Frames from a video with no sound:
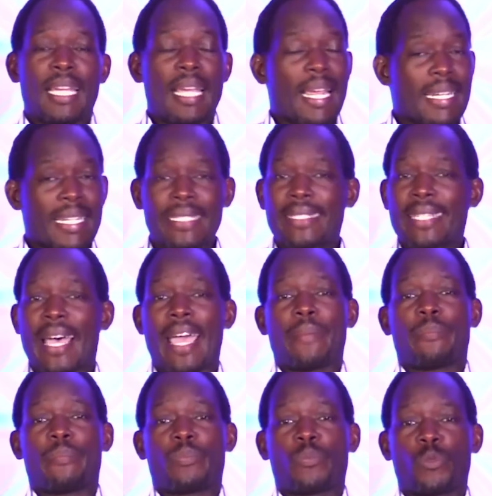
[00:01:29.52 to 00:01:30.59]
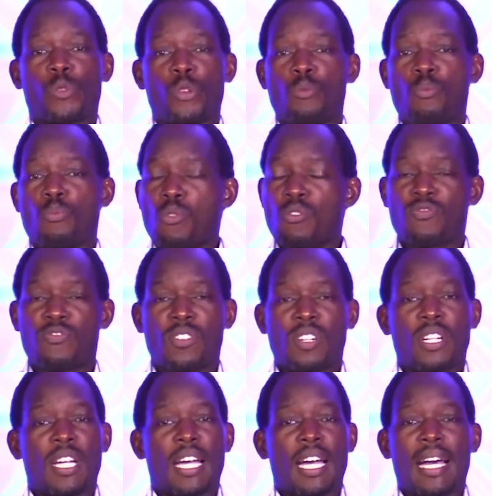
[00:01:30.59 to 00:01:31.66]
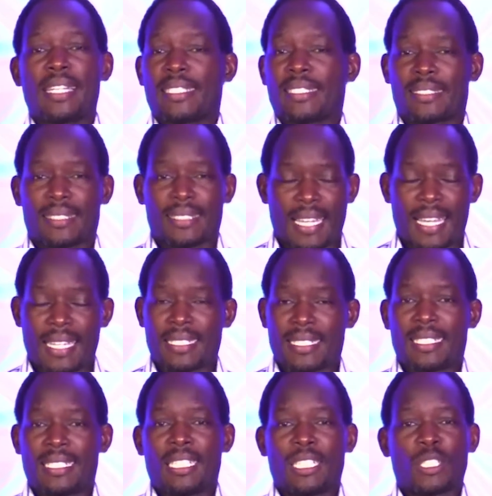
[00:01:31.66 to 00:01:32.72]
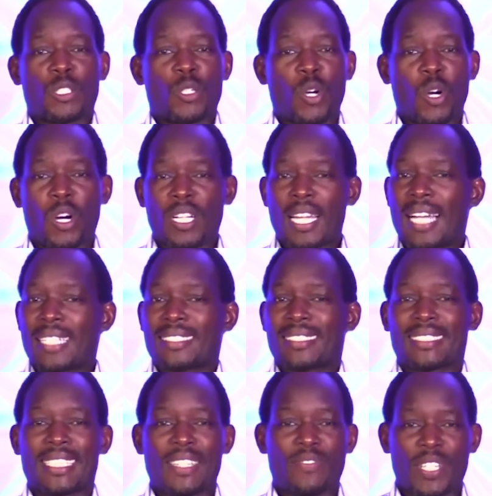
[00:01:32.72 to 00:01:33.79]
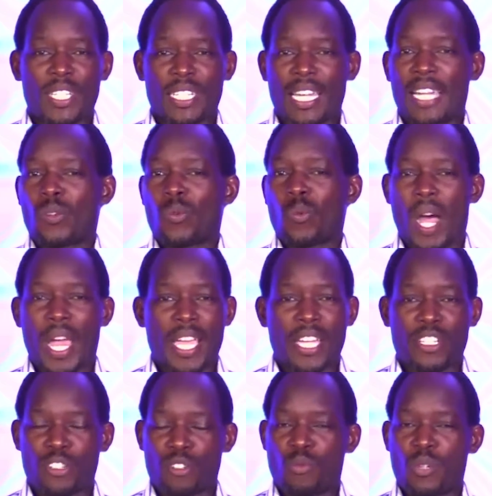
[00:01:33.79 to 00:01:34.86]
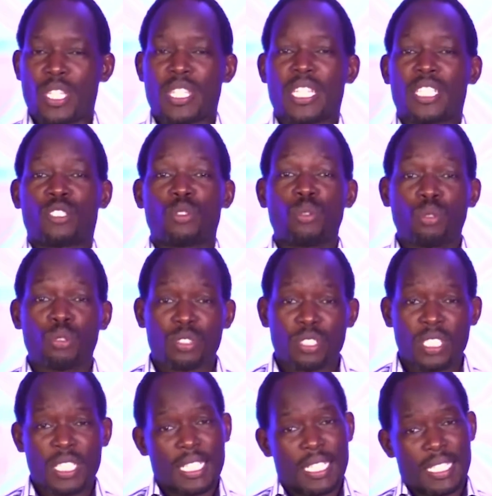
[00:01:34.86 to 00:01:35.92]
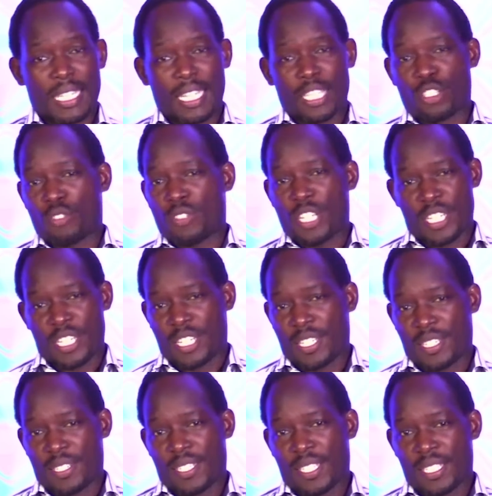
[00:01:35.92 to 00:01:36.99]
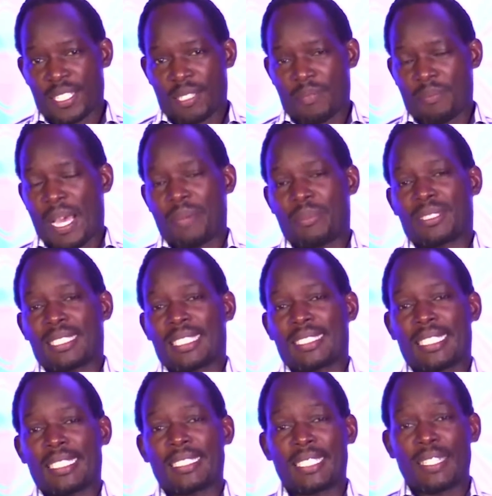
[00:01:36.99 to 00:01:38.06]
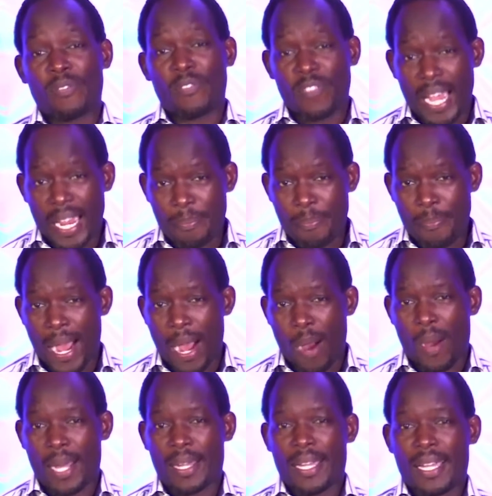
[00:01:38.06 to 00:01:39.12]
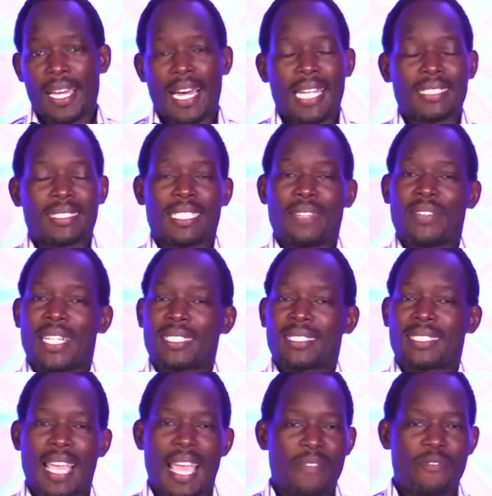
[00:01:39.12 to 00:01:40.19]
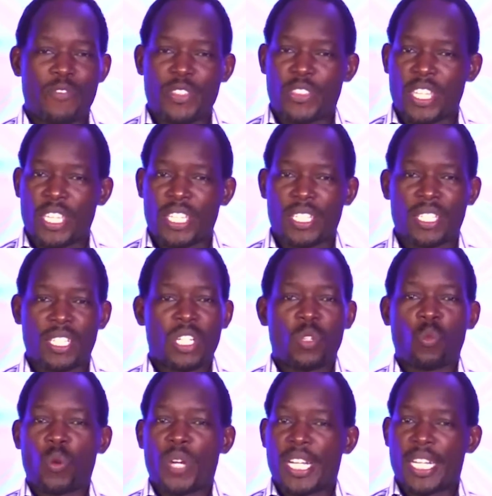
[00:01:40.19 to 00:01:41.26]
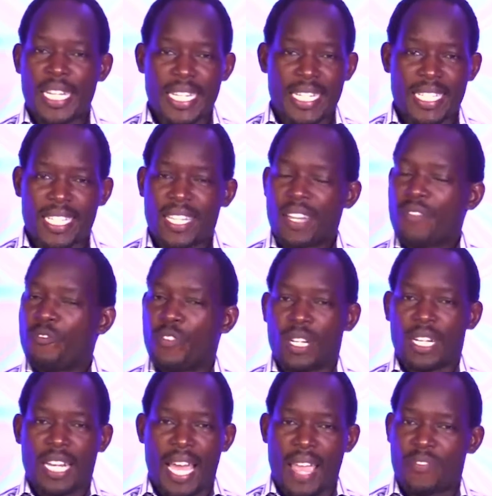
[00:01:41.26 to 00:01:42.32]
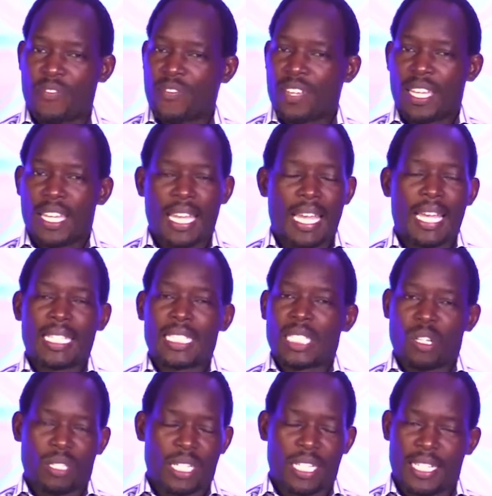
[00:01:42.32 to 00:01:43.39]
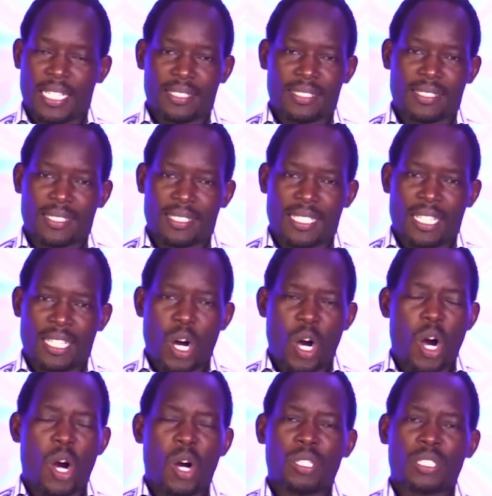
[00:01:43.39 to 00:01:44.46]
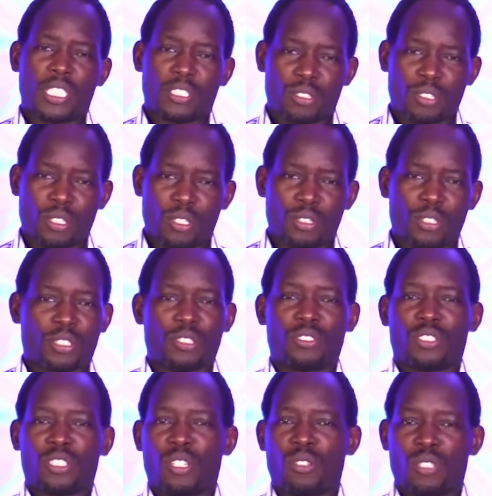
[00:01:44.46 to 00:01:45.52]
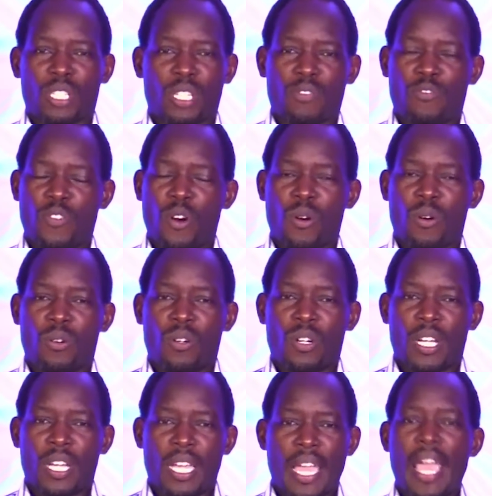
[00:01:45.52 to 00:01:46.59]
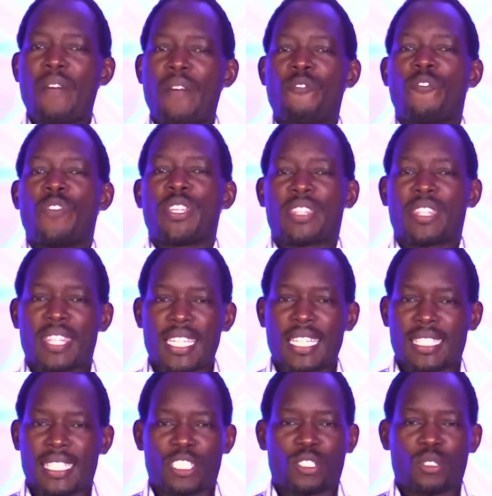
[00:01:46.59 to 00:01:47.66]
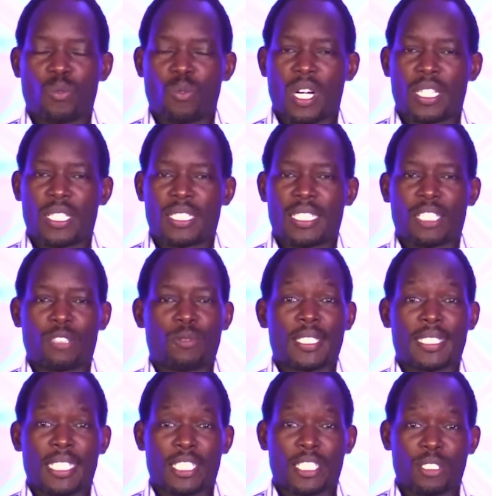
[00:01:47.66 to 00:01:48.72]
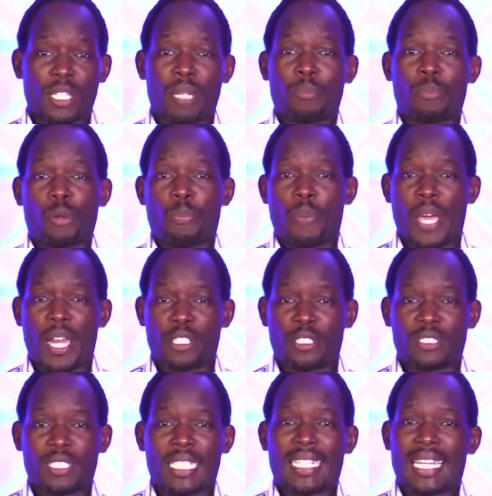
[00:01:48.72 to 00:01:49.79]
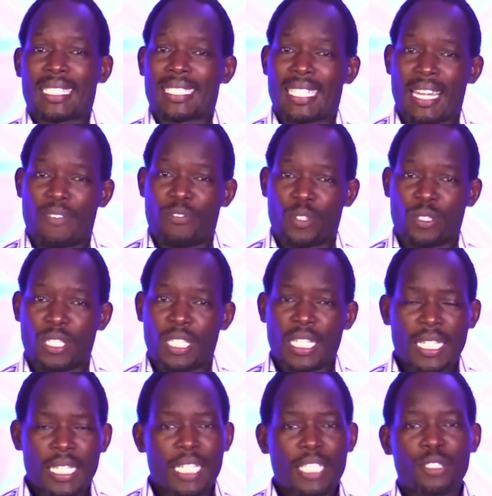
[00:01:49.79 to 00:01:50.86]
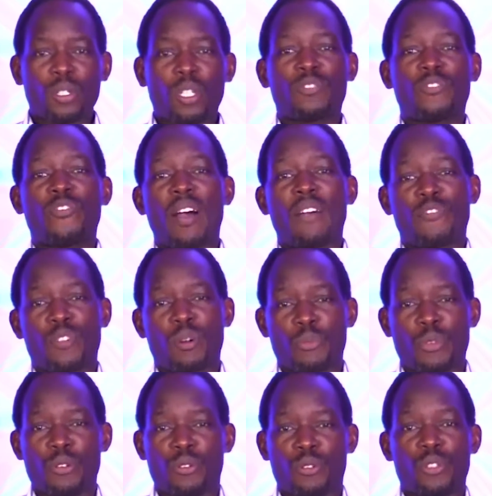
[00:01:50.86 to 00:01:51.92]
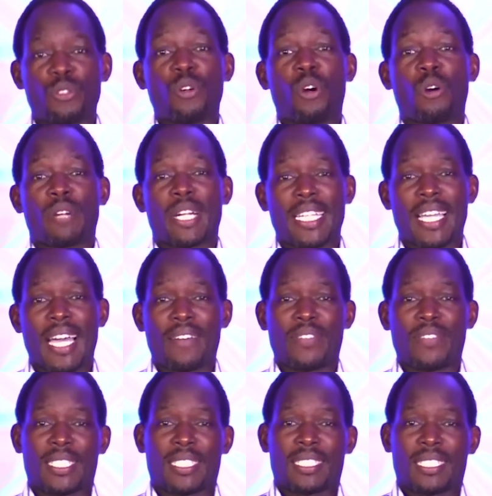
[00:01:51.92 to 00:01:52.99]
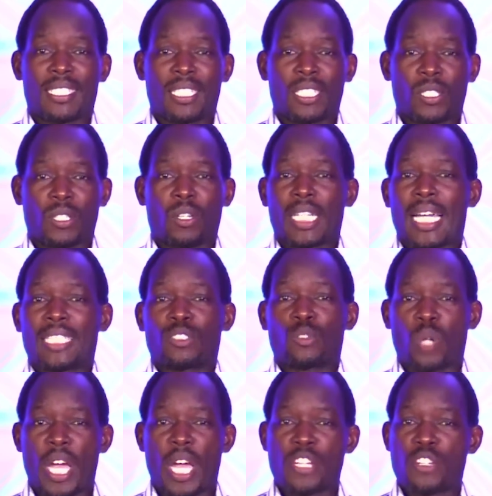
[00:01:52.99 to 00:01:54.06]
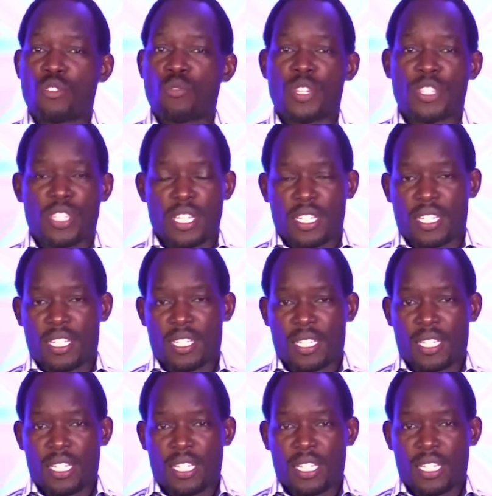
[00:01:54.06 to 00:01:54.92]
Anytime you move, understand, God has given and wired you with the tools that you need. The Bible says His divine power has given us everything we need for life and godliness. All the solutions you're looking for, everything that you want that will take it and propel you to the next level, is not far from you. You already have it. God has wired you with it.